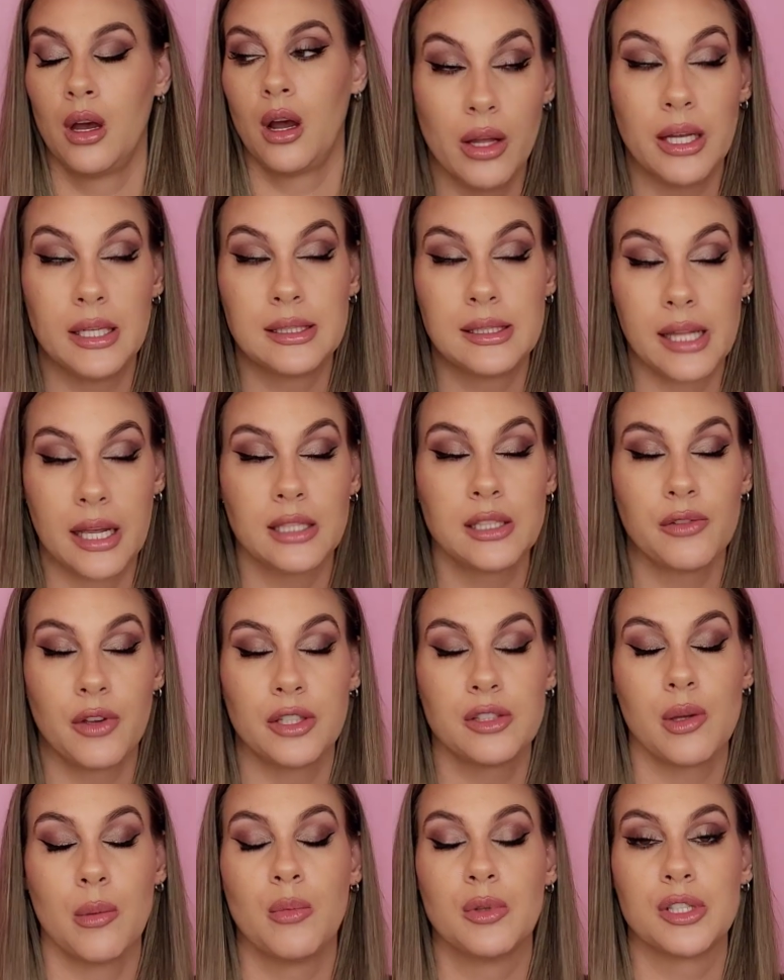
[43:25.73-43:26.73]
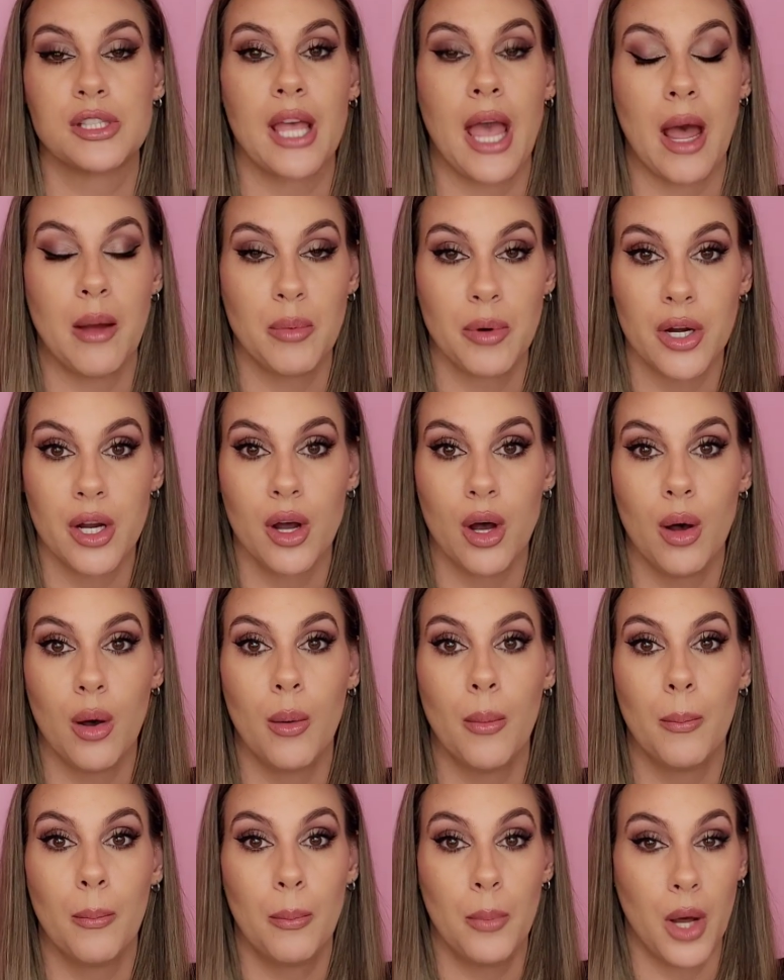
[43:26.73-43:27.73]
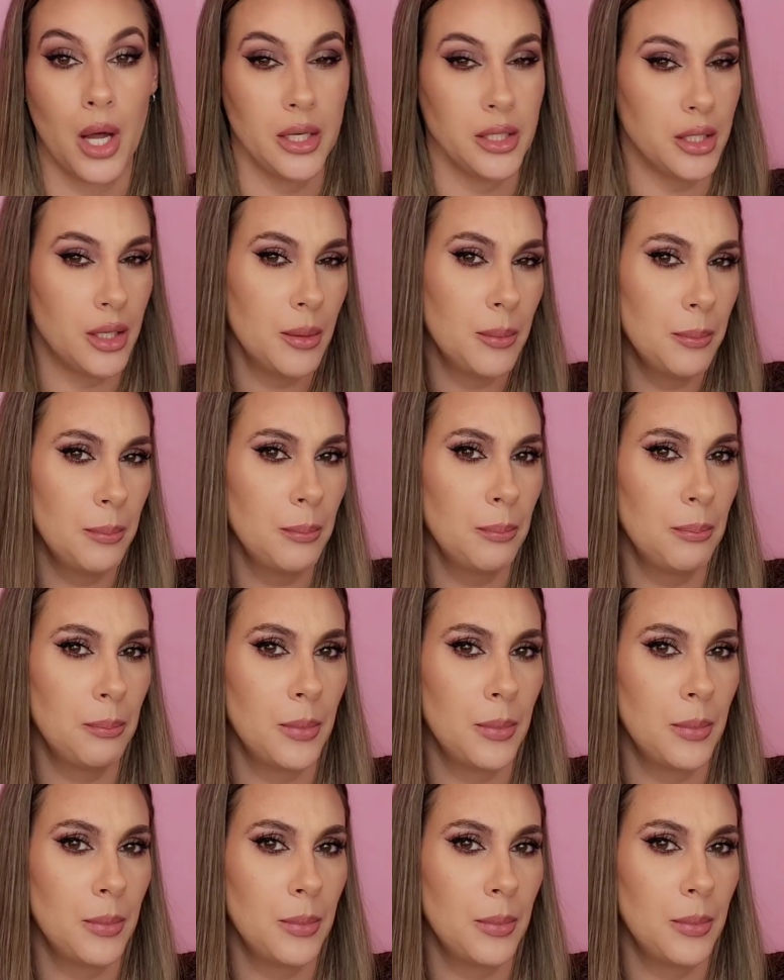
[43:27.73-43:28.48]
Well, his next victim was Gabrielle Putnam.